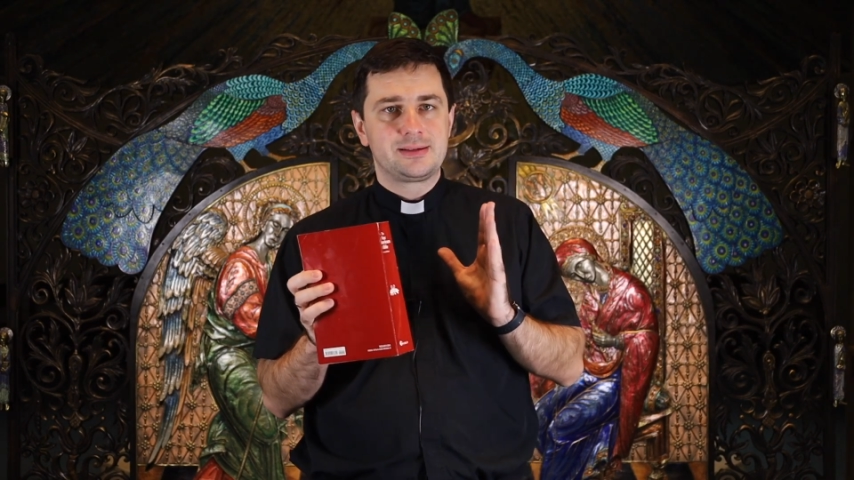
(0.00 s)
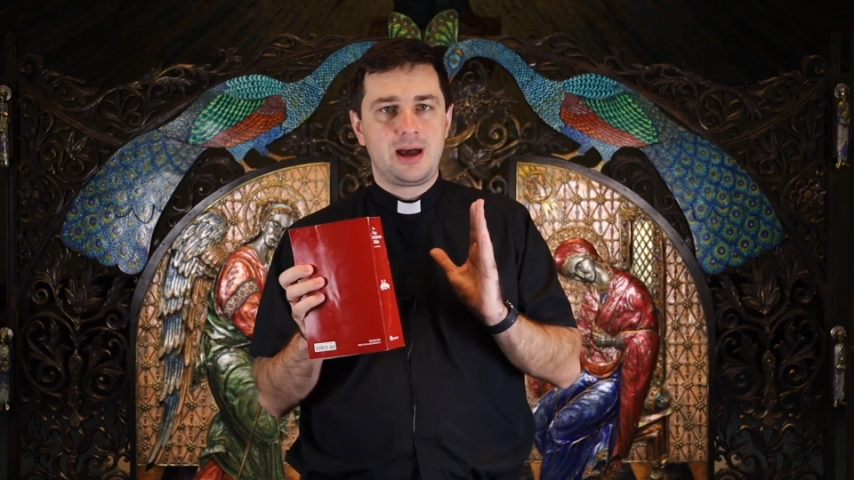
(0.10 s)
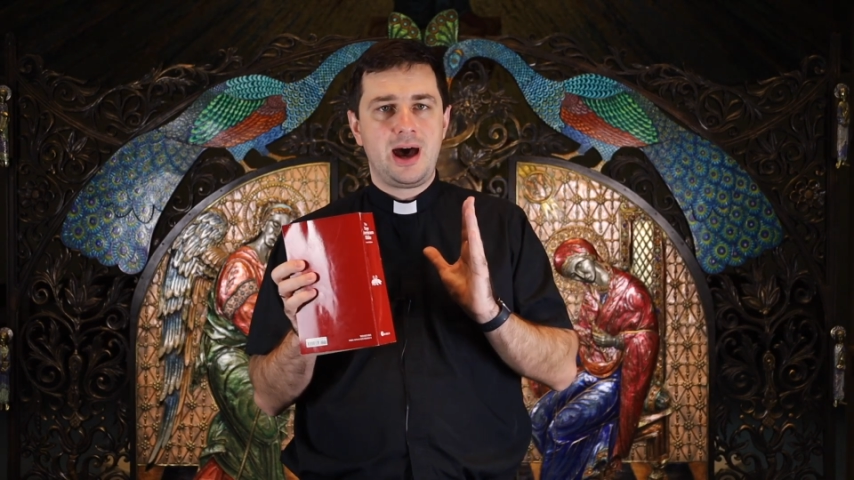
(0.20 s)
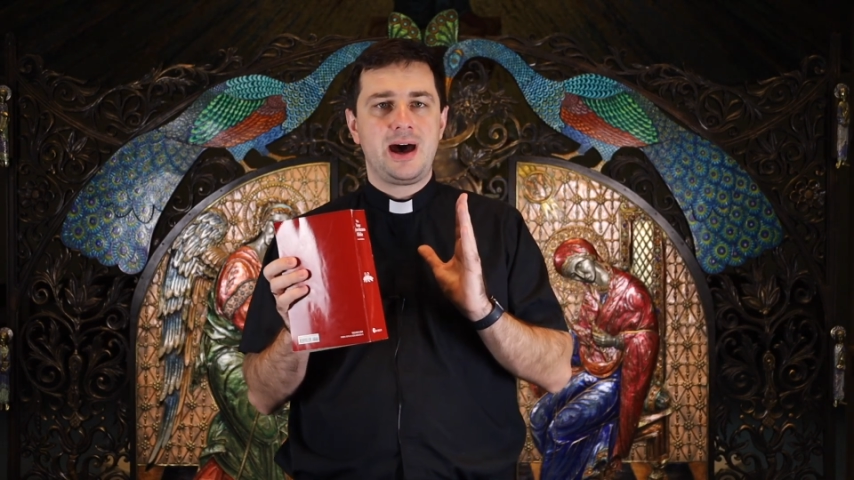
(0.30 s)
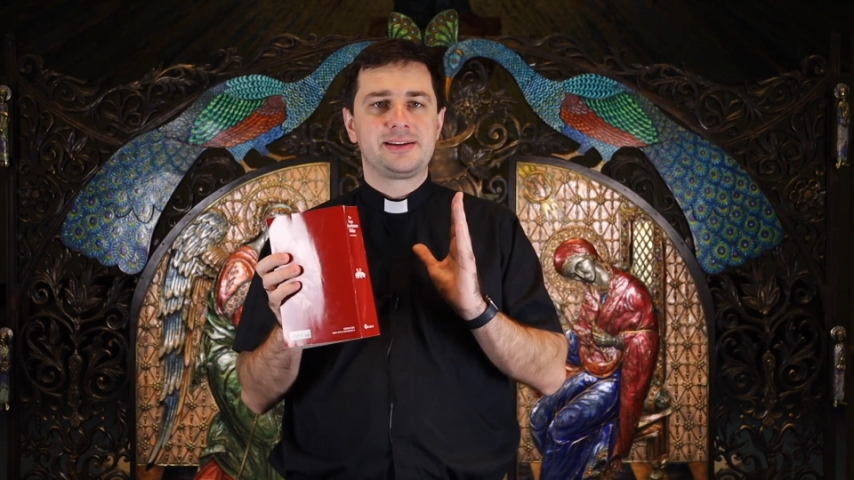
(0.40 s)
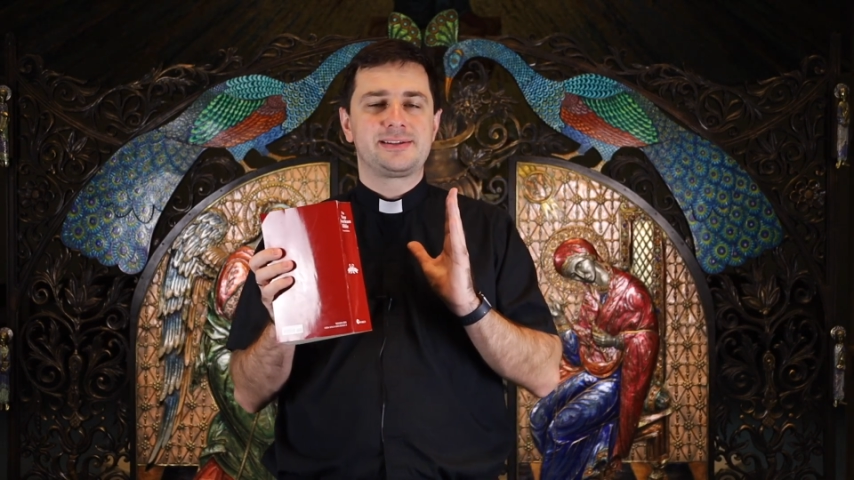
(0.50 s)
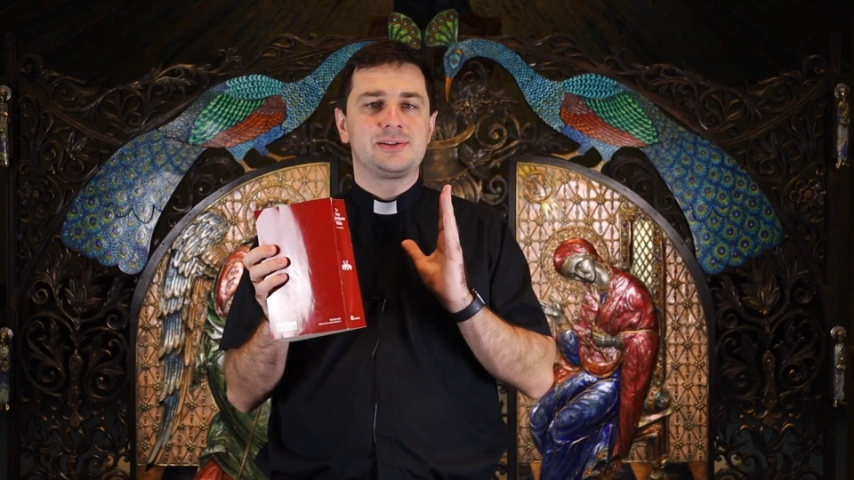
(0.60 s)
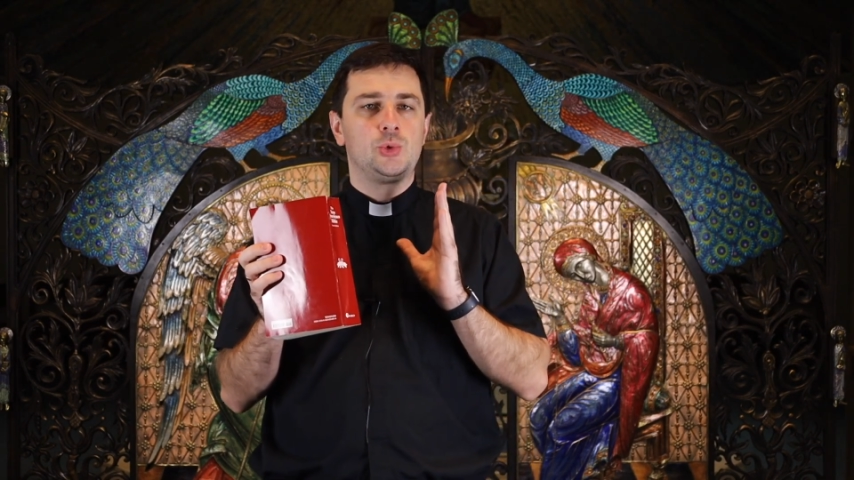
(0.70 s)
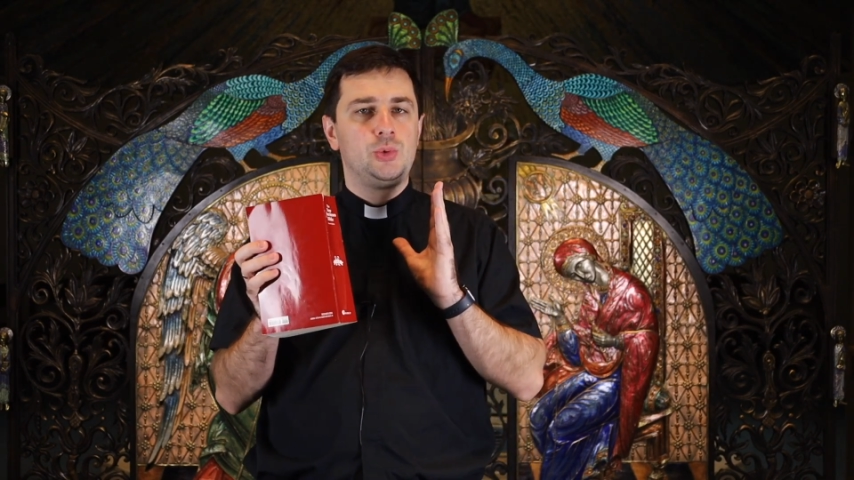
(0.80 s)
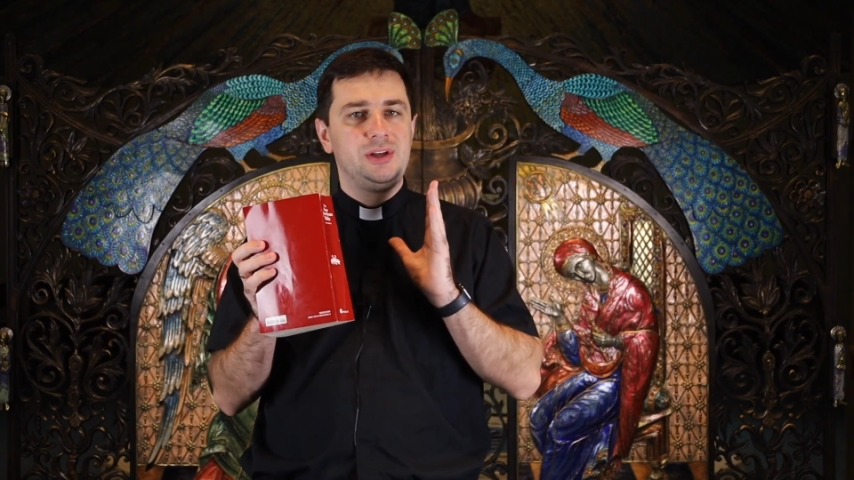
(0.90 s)

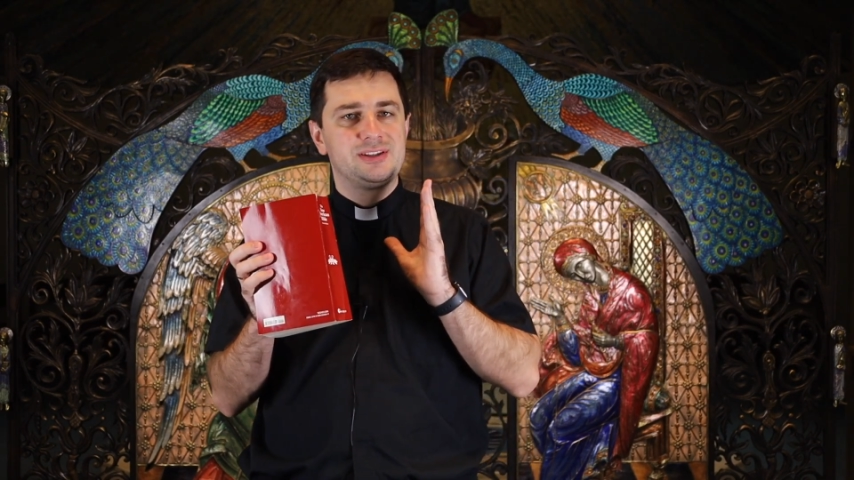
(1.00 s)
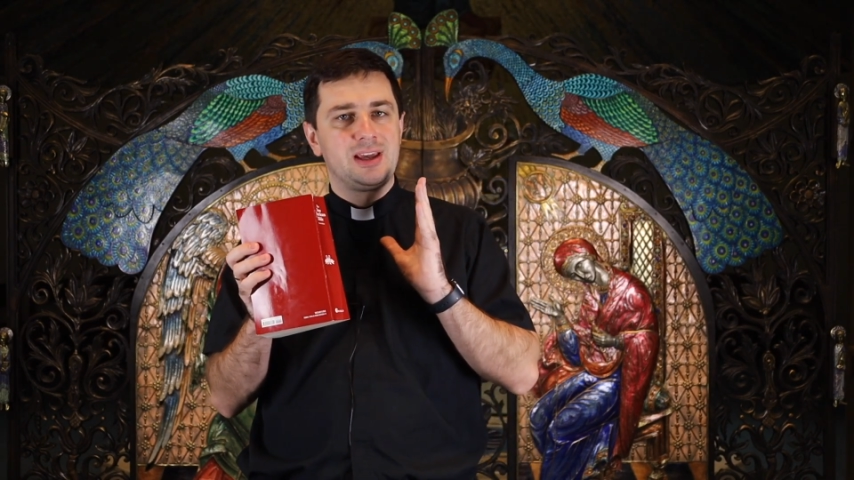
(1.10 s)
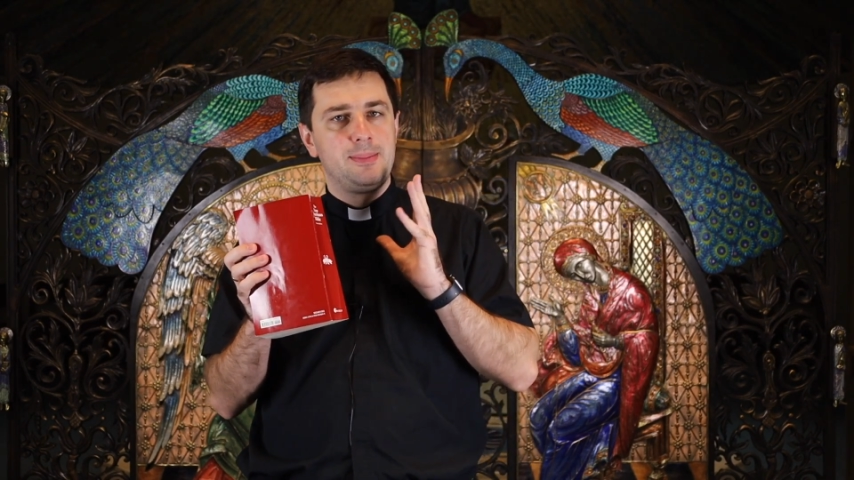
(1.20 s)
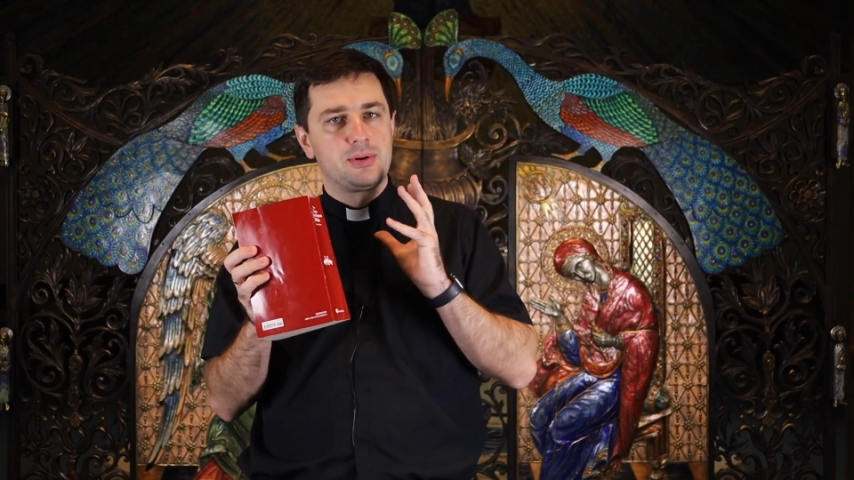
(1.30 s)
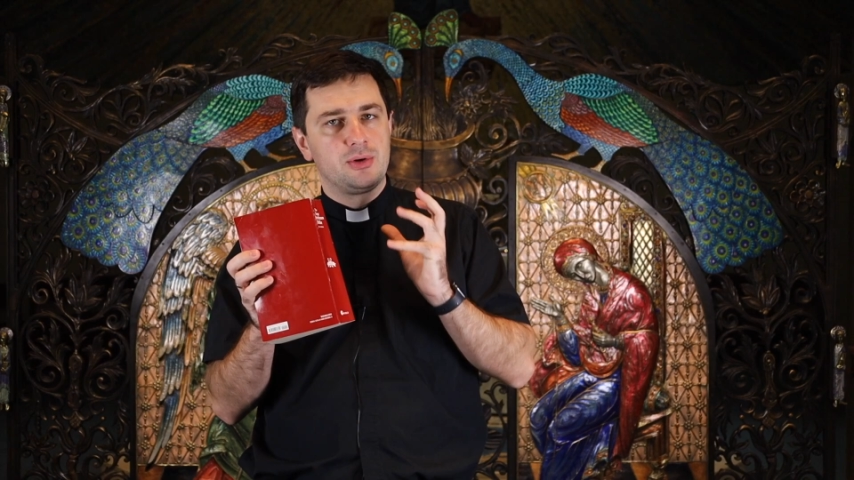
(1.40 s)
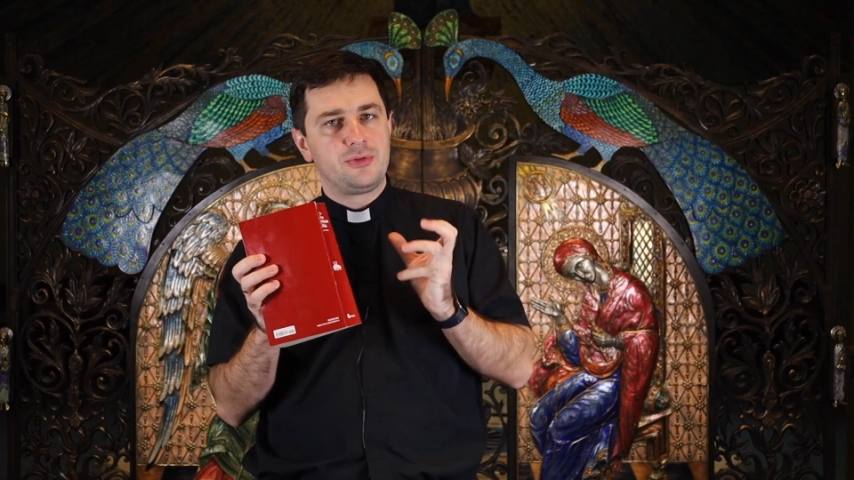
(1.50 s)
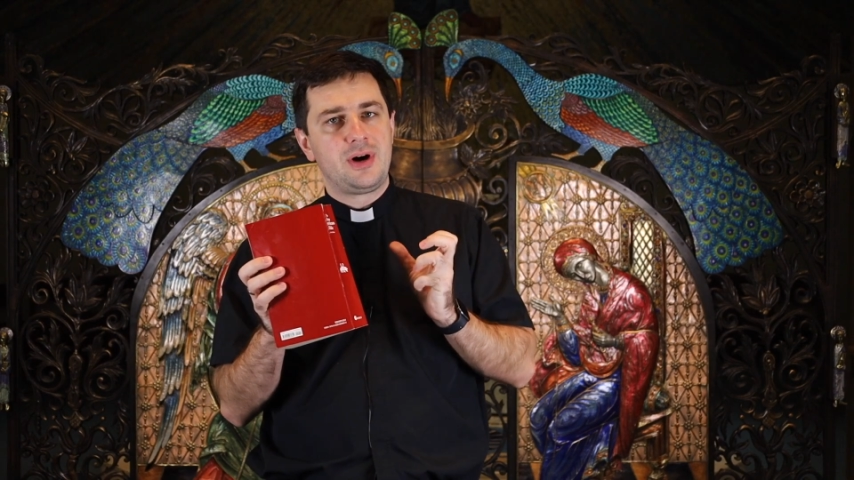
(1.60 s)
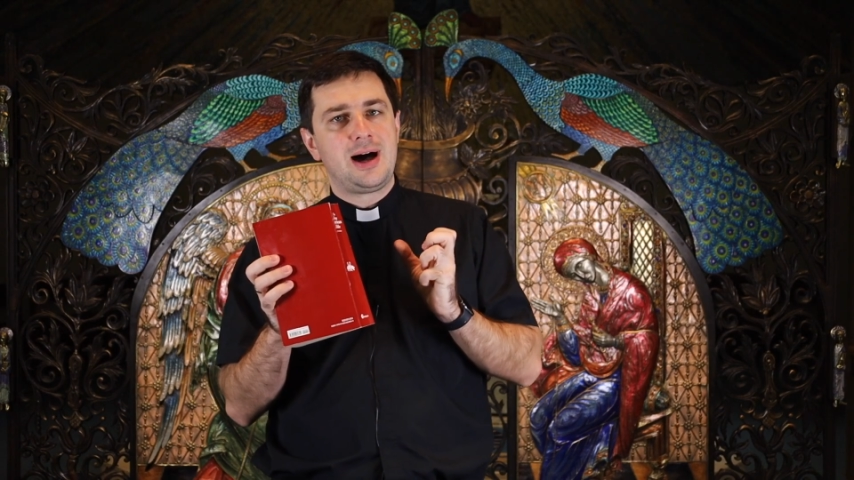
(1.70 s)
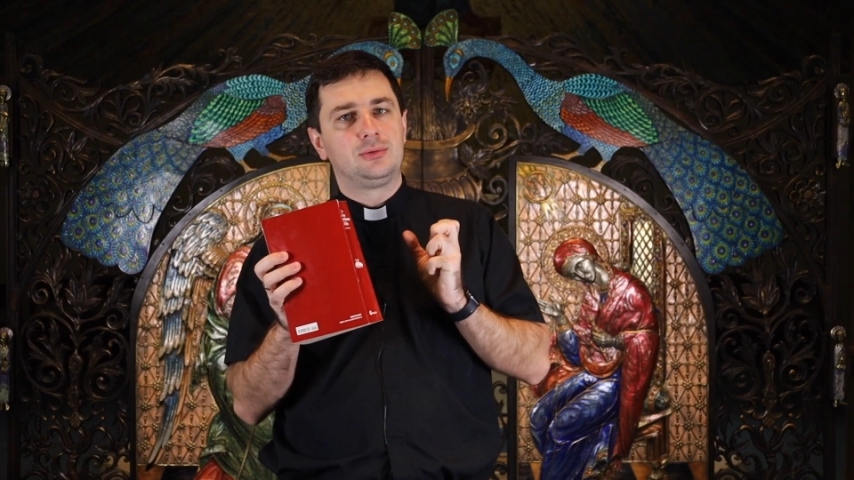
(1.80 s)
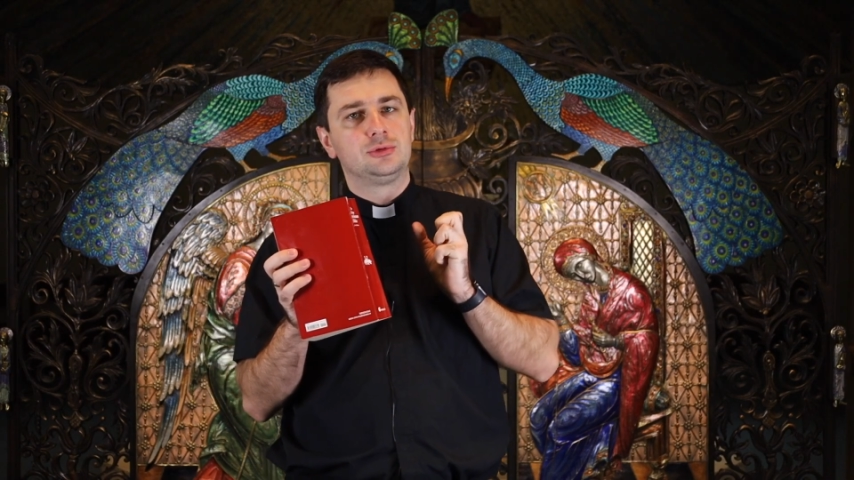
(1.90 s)
us with a
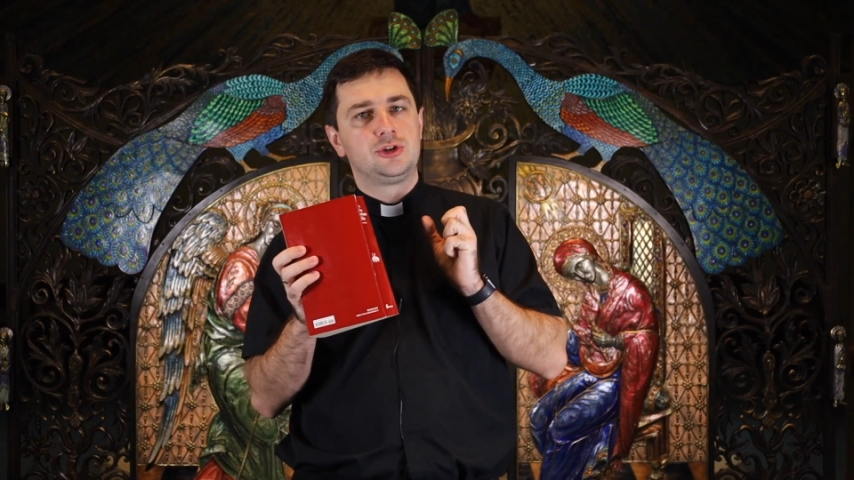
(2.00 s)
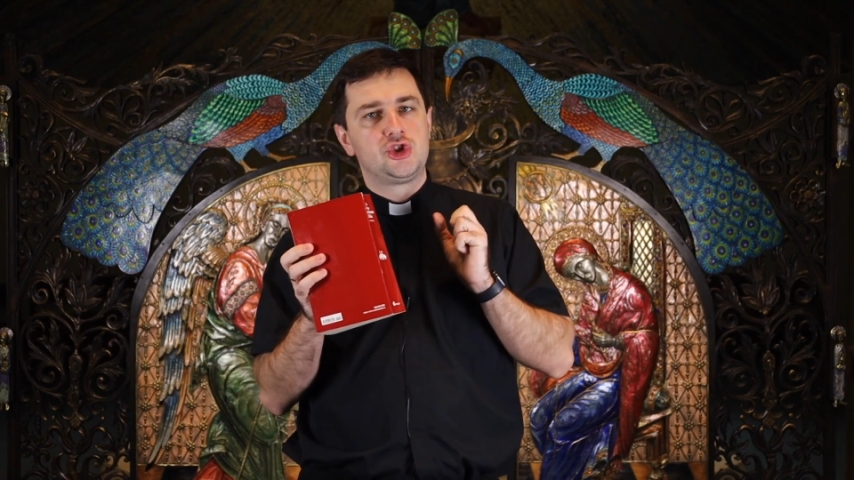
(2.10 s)
profound